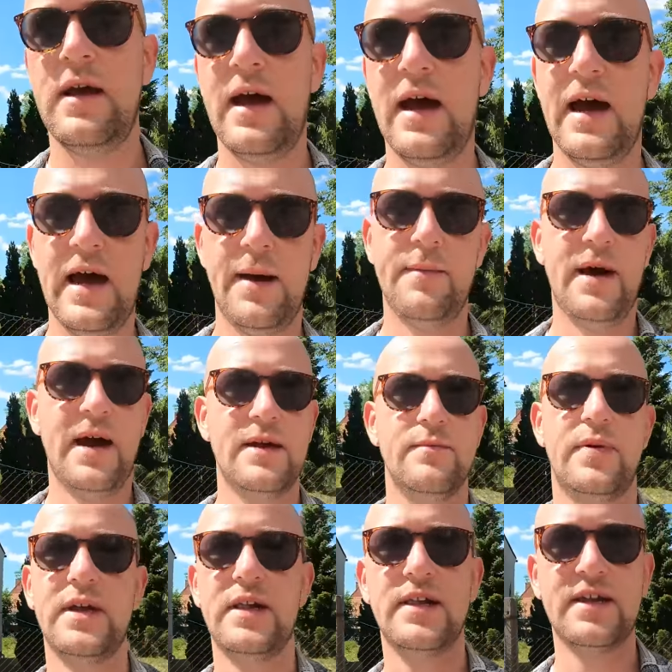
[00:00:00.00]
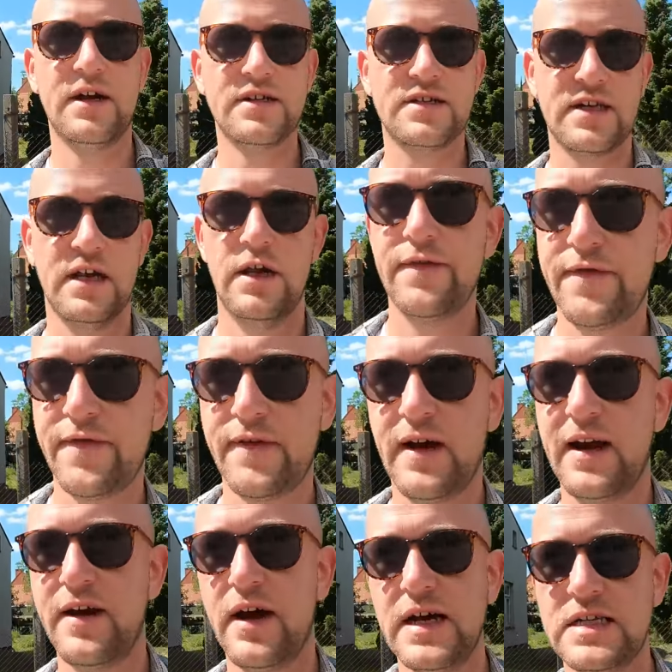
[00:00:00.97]
um, and build ourselves
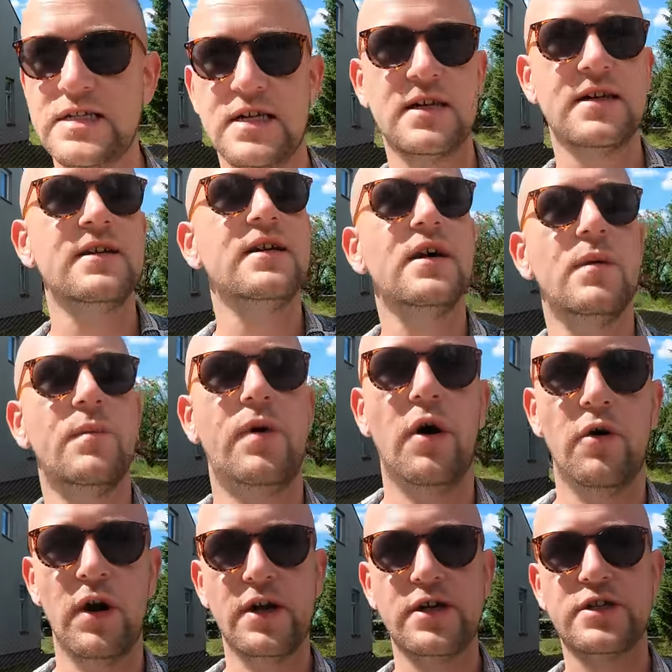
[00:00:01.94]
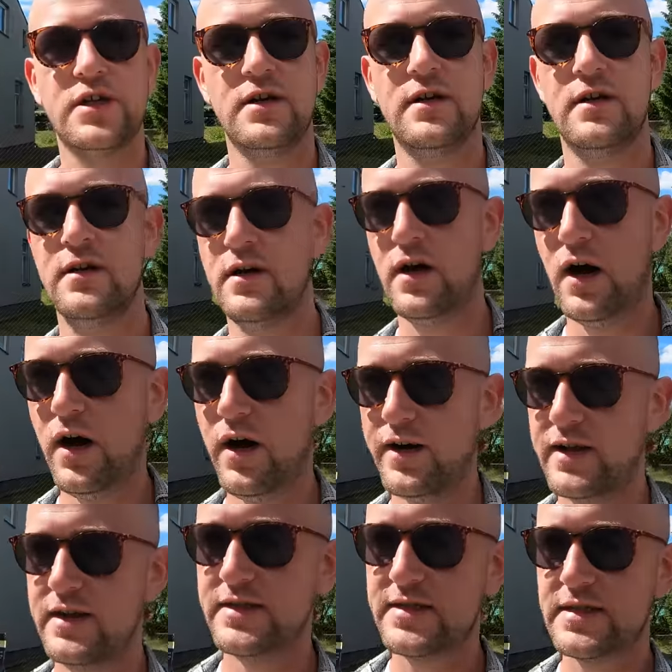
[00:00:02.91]
a nice Polish
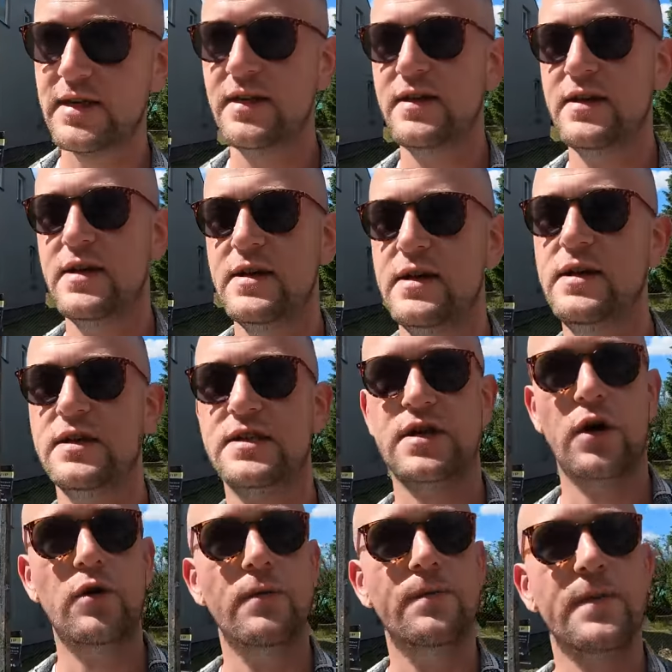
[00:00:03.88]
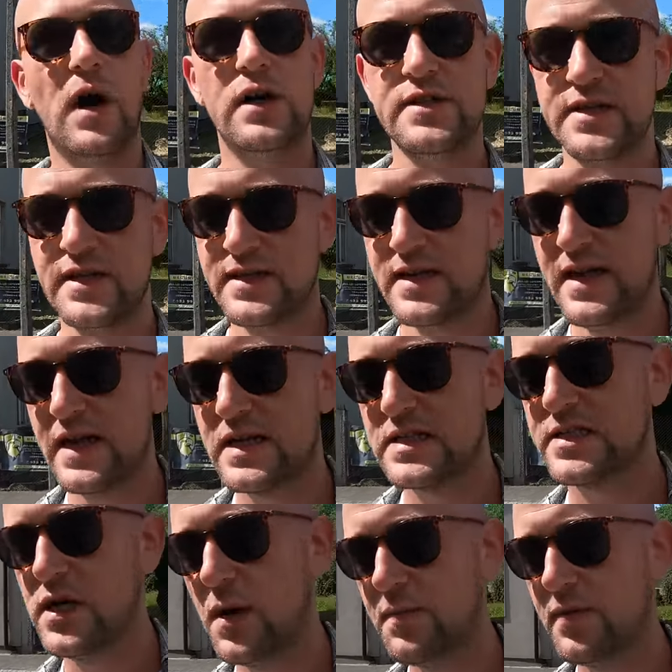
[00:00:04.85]
audience. So on to the
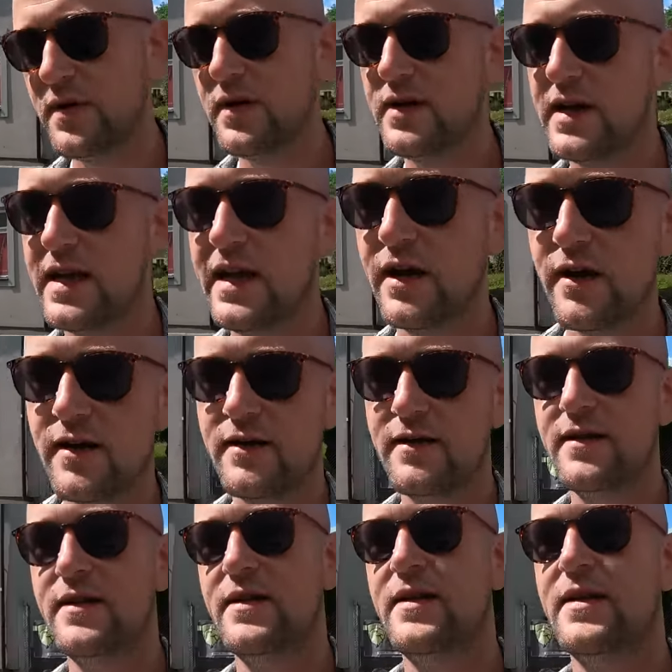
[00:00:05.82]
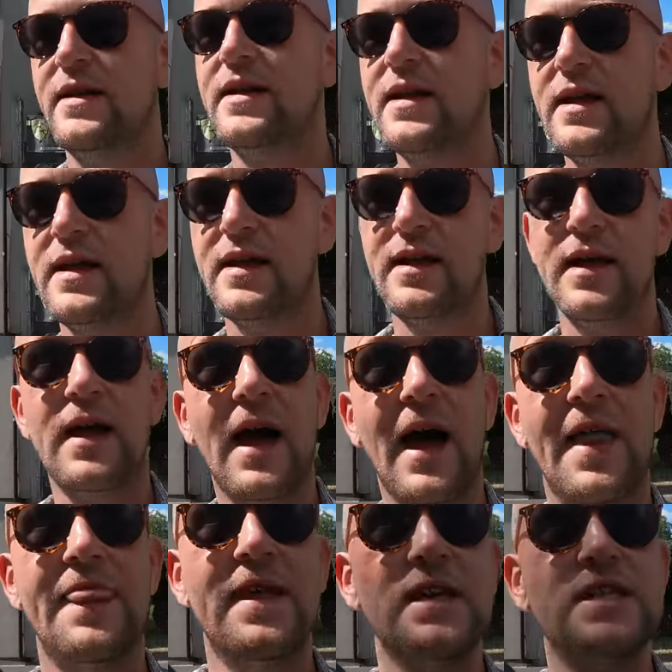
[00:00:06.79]
next stop here
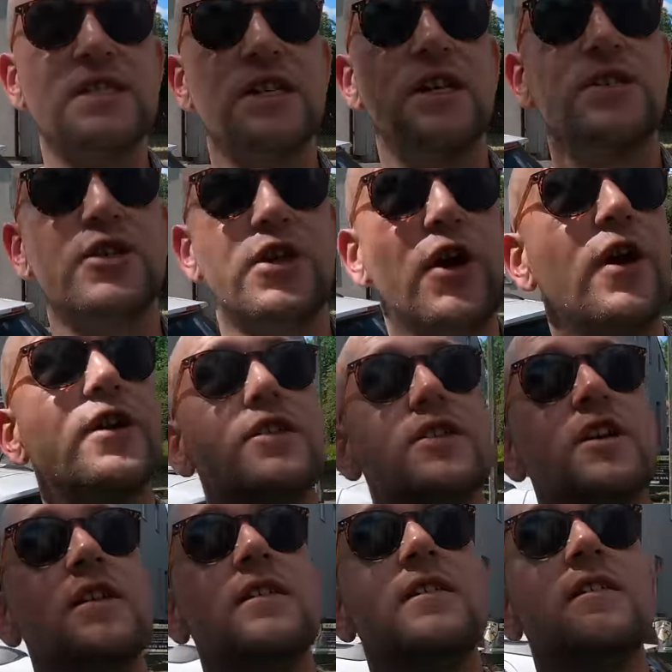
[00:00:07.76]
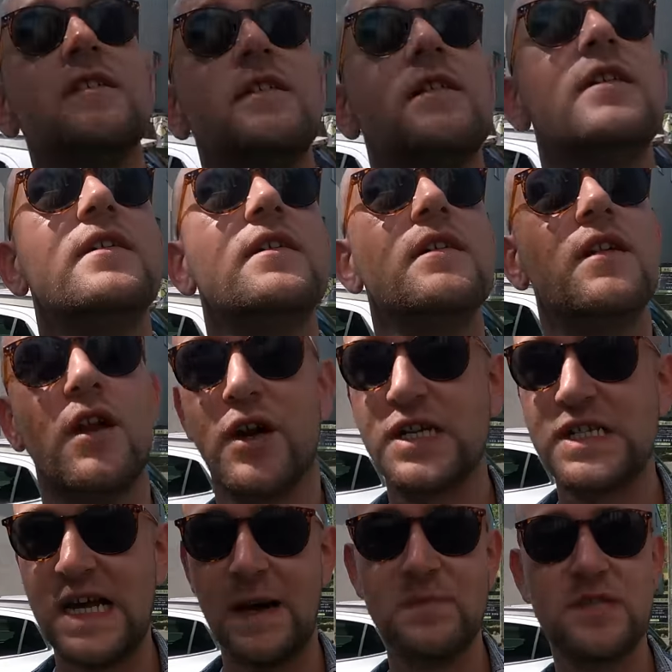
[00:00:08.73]
and this church
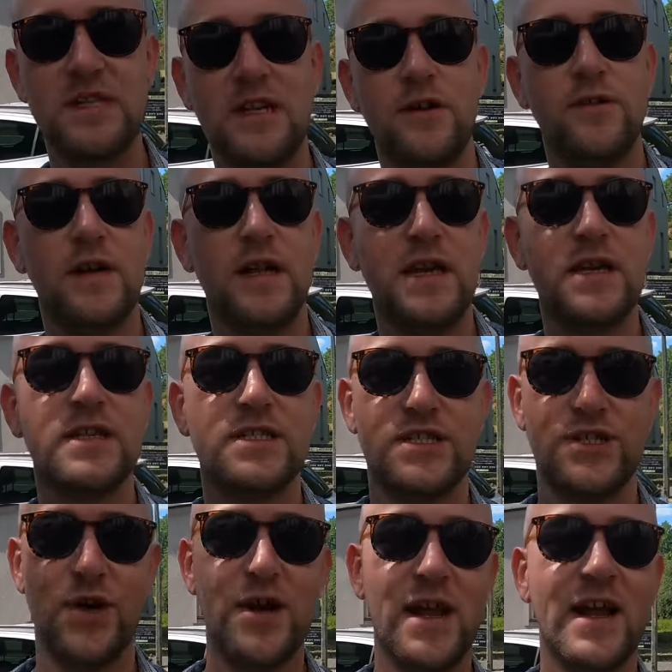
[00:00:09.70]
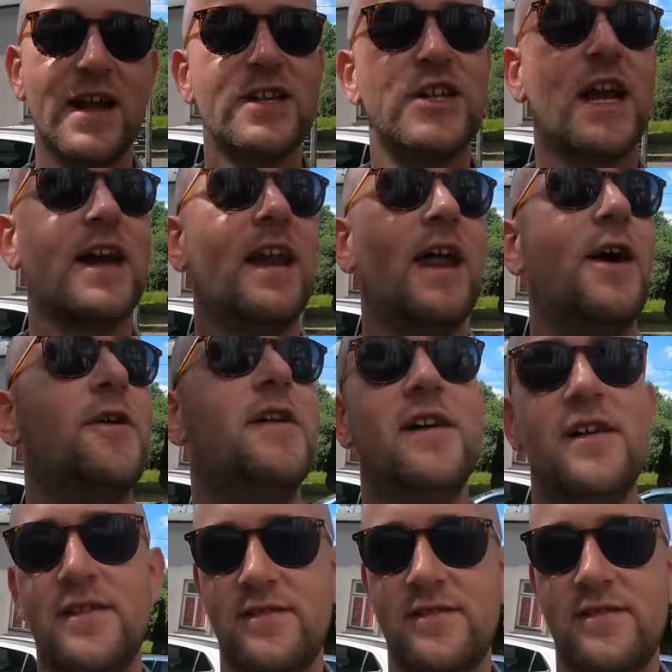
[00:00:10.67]
looks absolutely stunning. Check it out.